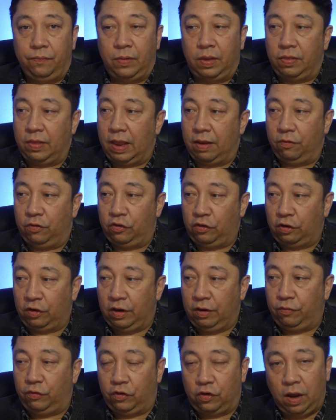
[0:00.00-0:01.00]
And they have
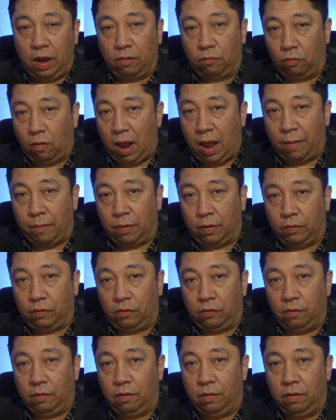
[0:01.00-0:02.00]
Chief John
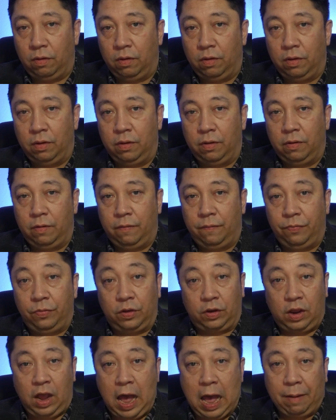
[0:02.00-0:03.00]
Roberts,
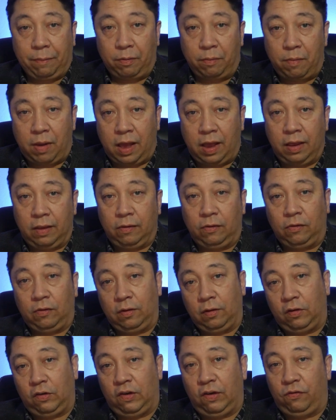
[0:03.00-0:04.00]
the
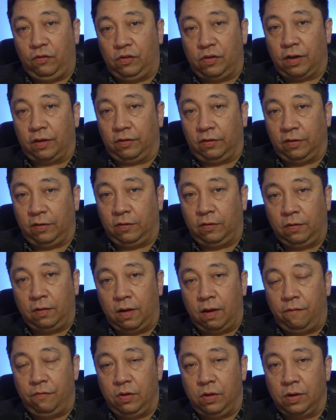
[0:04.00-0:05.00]
compromised Chief Justice
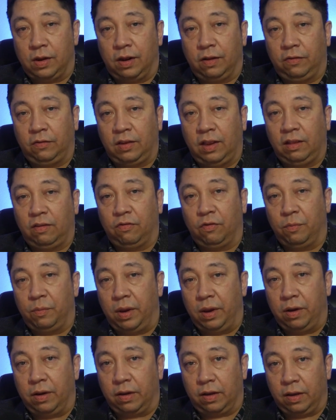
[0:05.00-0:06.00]
of the United States of
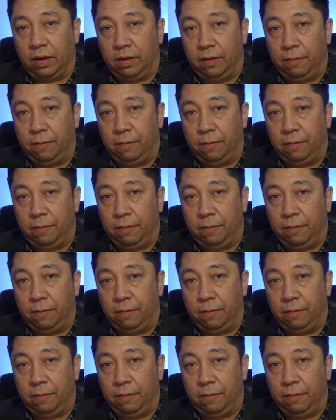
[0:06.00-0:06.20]
America,